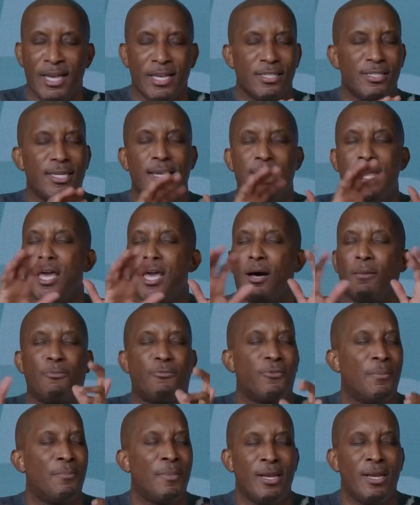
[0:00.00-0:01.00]
Send help
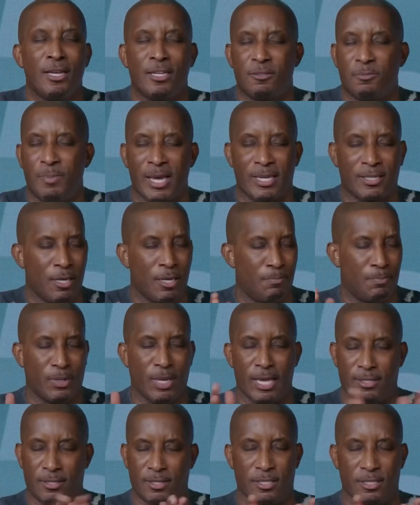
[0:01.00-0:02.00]
from unexpected
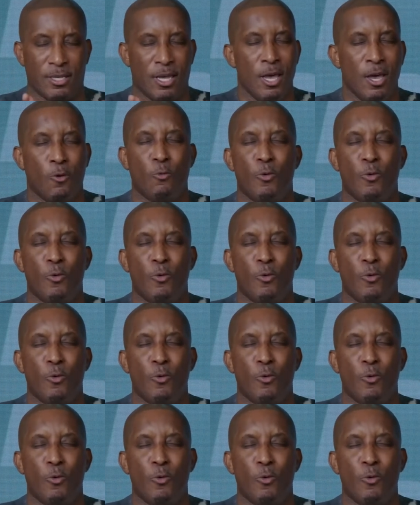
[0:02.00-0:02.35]
places.